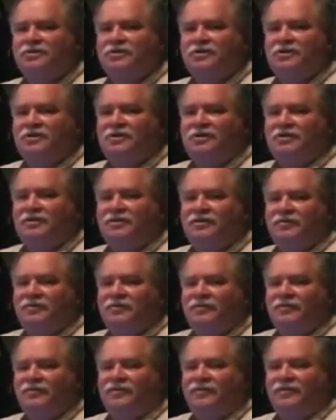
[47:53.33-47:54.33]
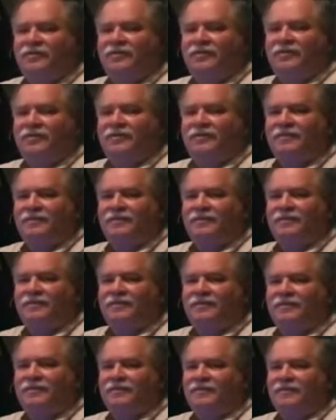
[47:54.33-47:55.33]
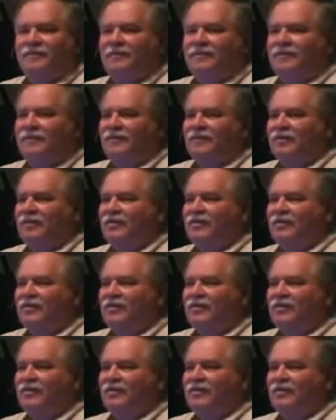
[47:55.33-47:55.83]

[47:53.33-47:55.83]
Nothing is said.